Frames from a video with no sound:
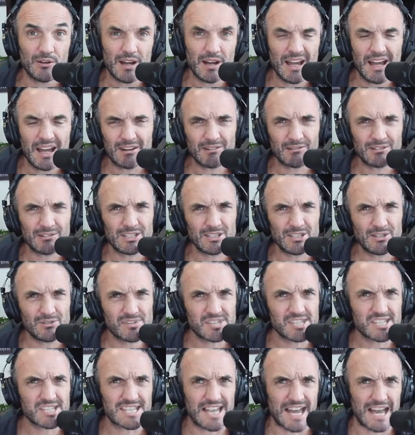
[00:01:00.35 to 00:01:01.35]
How do you
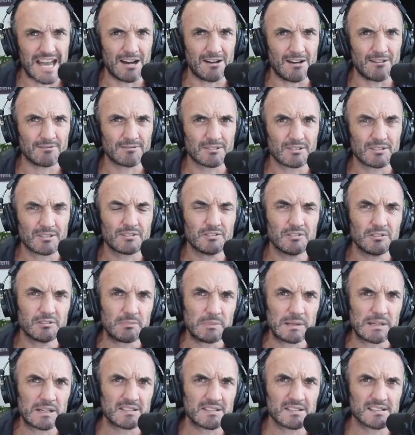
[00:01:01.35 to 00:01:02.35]
sound good?
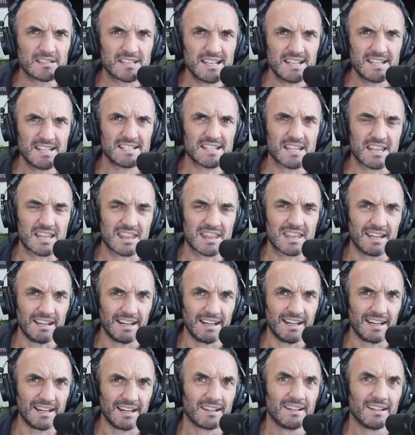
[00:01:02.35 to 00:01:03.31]
Because here's the thing,